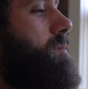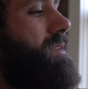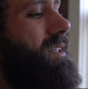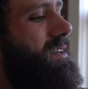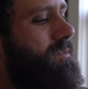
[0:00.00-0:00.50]

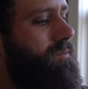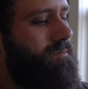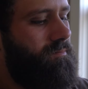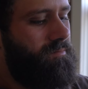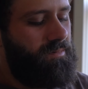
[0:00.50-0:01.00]
but that
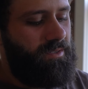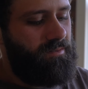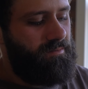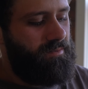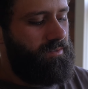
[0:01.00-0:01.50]

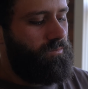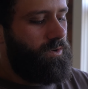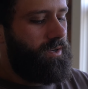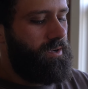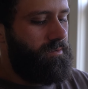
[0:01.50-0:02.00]
didn't
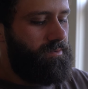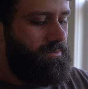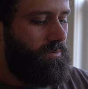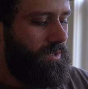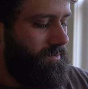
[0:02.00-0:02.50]
work out
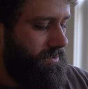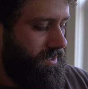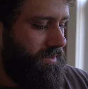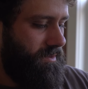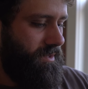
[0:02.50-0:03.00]
as well as
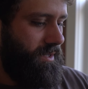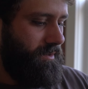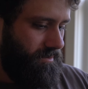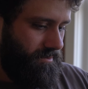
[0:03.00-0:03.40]
I think.